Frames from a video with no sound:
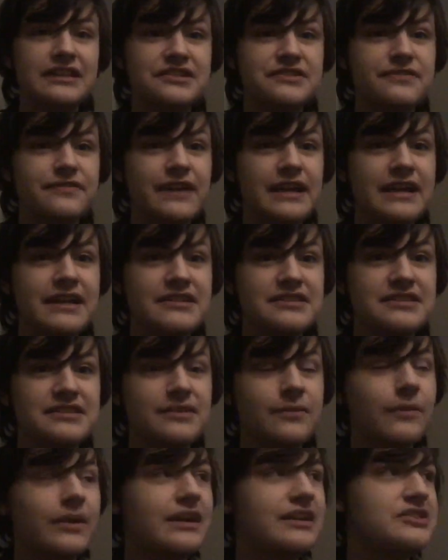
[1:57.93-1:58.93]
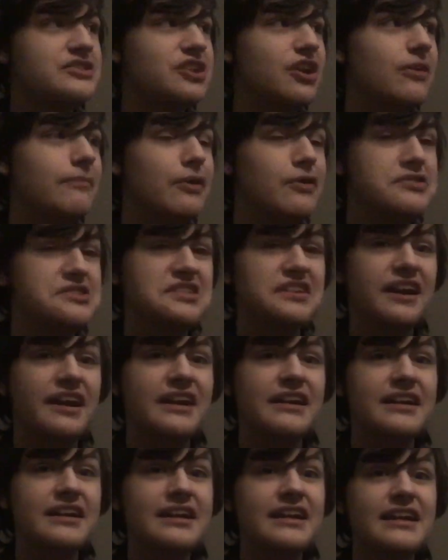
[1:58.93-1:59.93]
phase, when it's almost
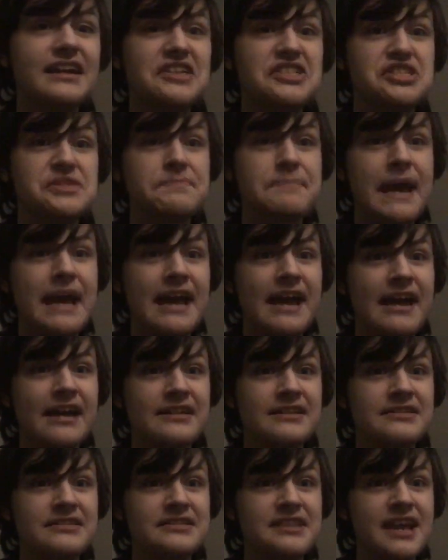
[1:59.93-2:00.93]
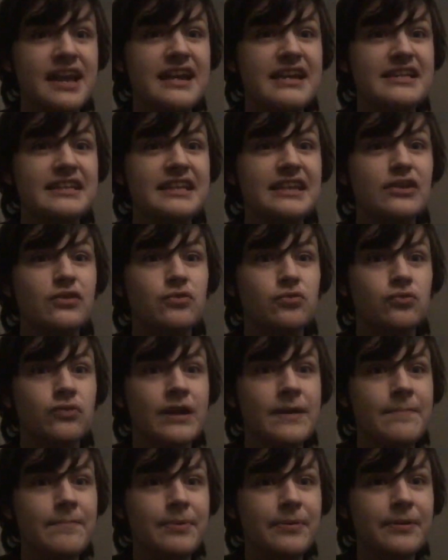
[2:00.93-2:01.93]
night, it expands and it can
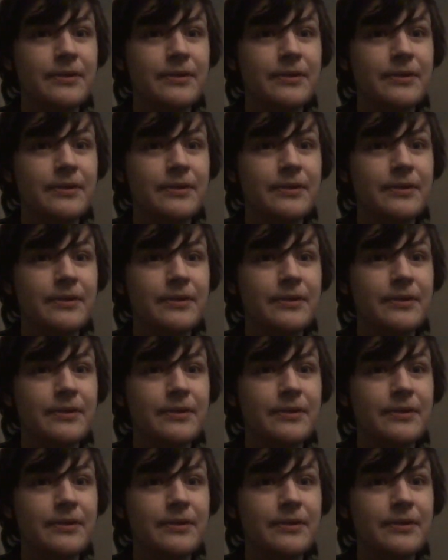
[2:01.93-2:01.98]
rip